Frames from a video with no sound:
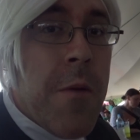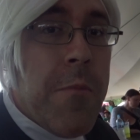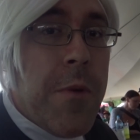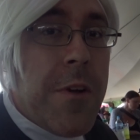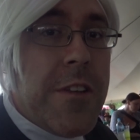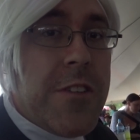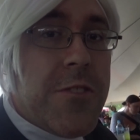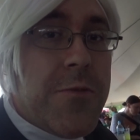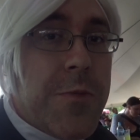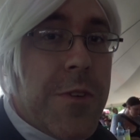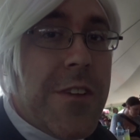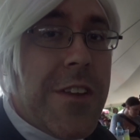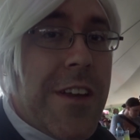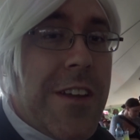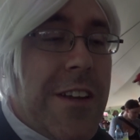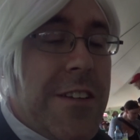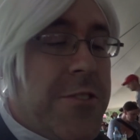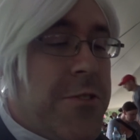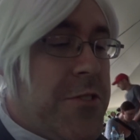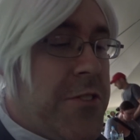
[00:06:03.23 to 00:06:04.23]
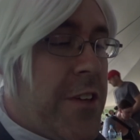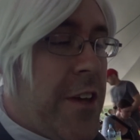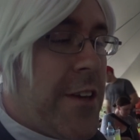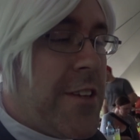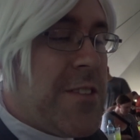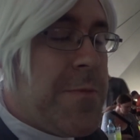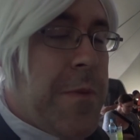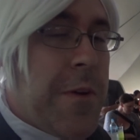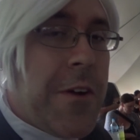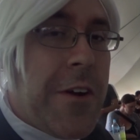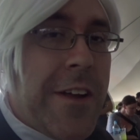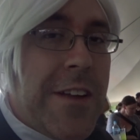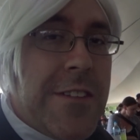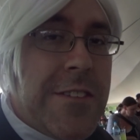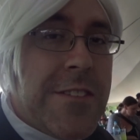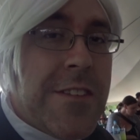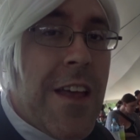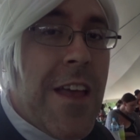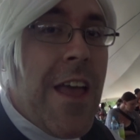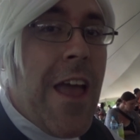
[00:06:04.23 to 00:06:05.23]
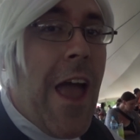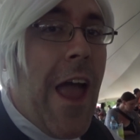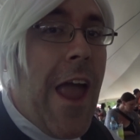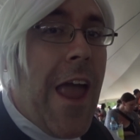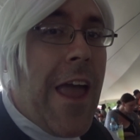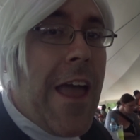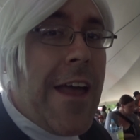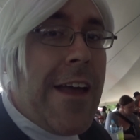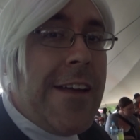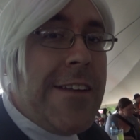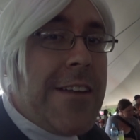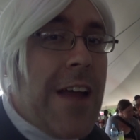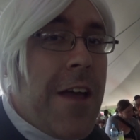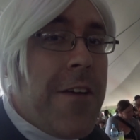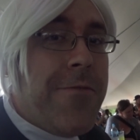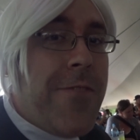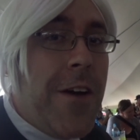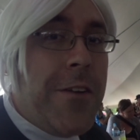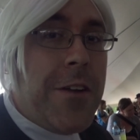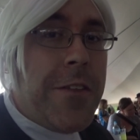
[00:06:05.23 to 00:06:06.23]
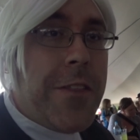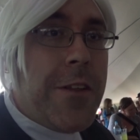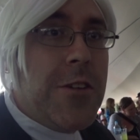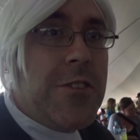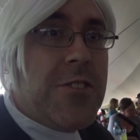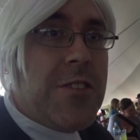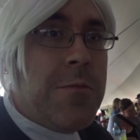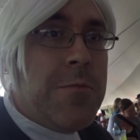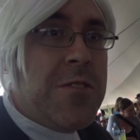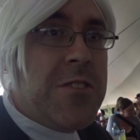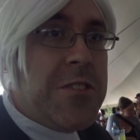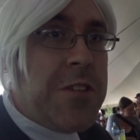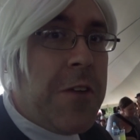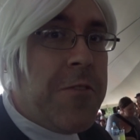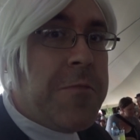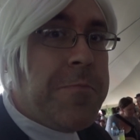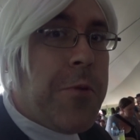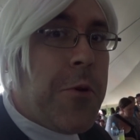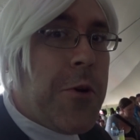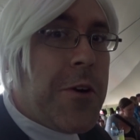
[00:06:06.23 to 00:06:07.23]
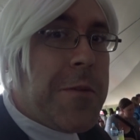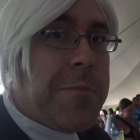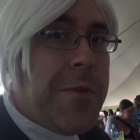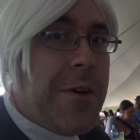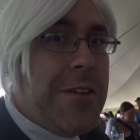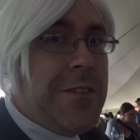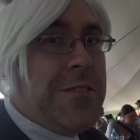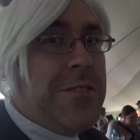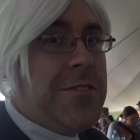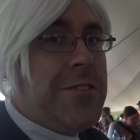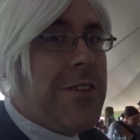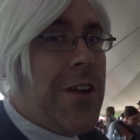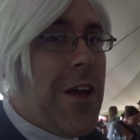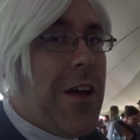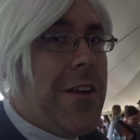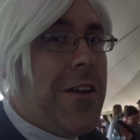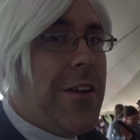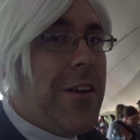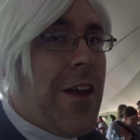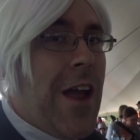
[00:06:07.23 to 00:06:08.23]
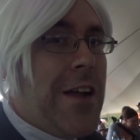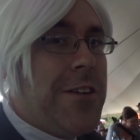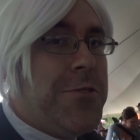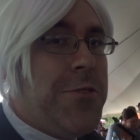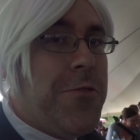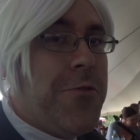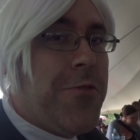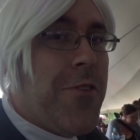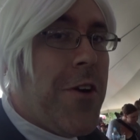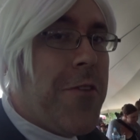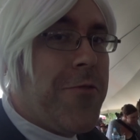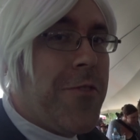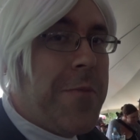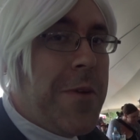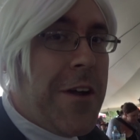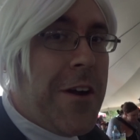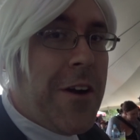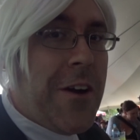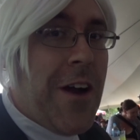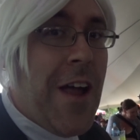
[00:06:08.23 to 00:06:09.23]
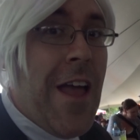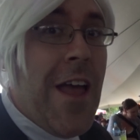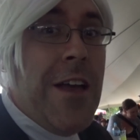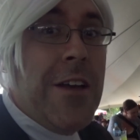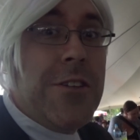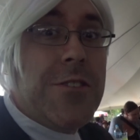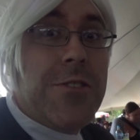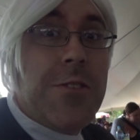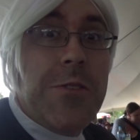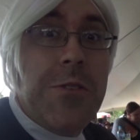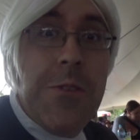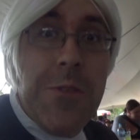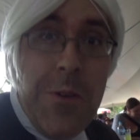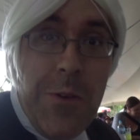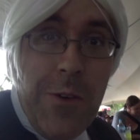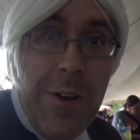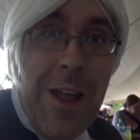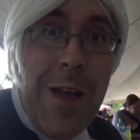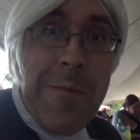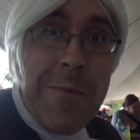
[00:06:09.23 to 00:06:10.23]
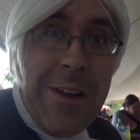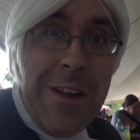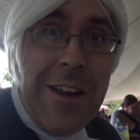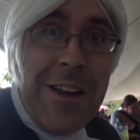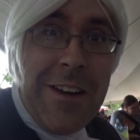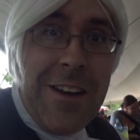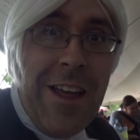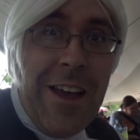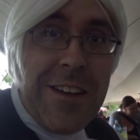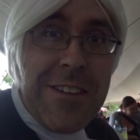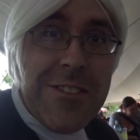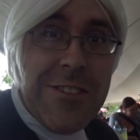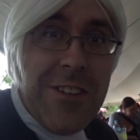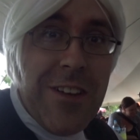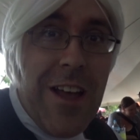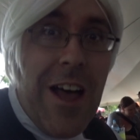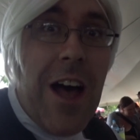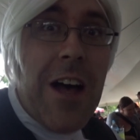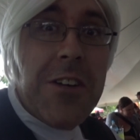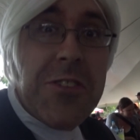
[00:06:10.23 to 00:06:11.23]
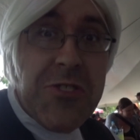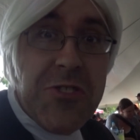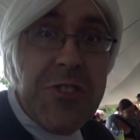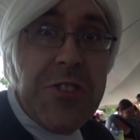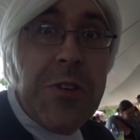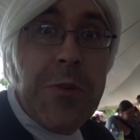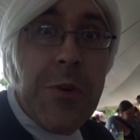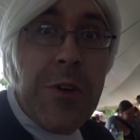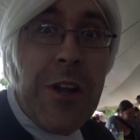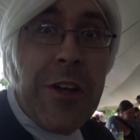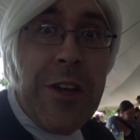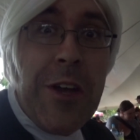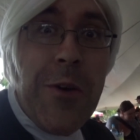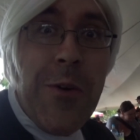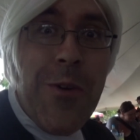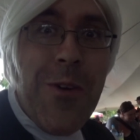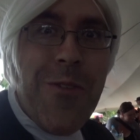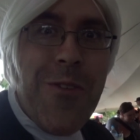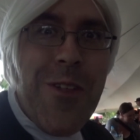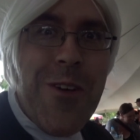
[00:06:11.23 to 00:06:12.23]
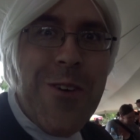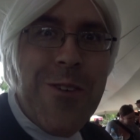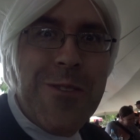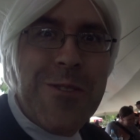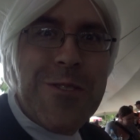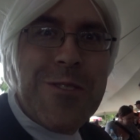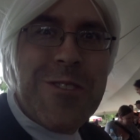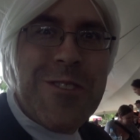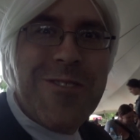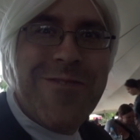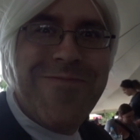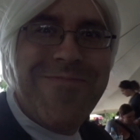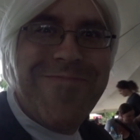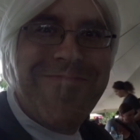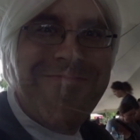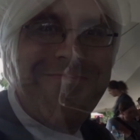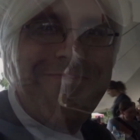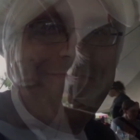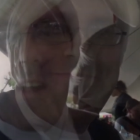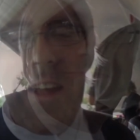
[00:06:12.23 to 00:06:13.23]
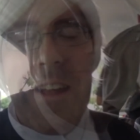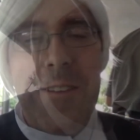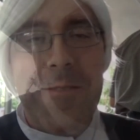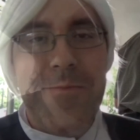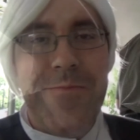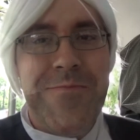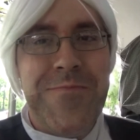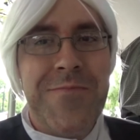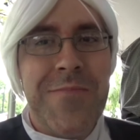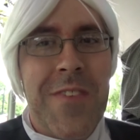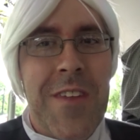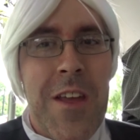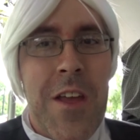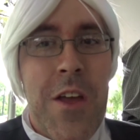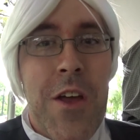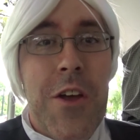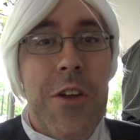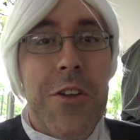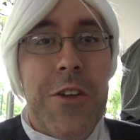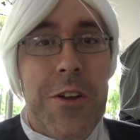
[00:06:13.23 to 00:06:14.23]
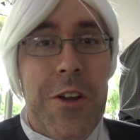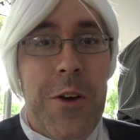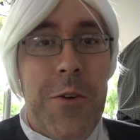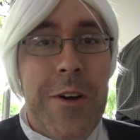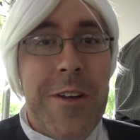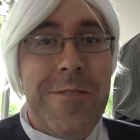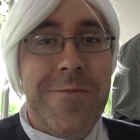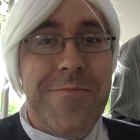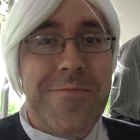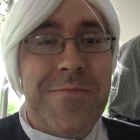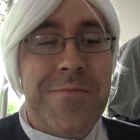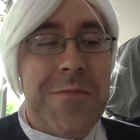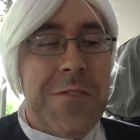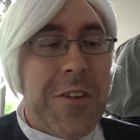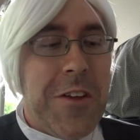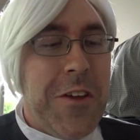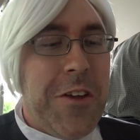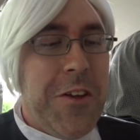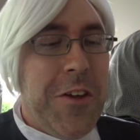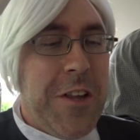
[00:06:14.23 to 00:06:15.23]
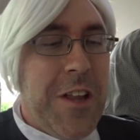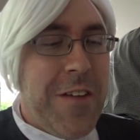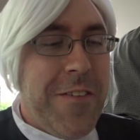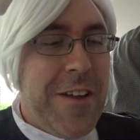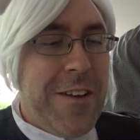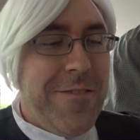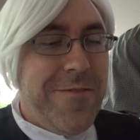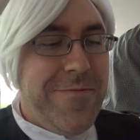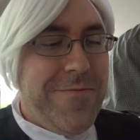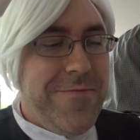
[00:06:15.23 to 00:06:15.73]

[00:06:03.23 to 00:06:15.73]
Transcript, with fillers: but it's really an interesting experience. And I found out there's some stuffed pork buns not too far from here, so you know what I'm getting next. I'll see you when I get one of those. All right. You know it, you love it.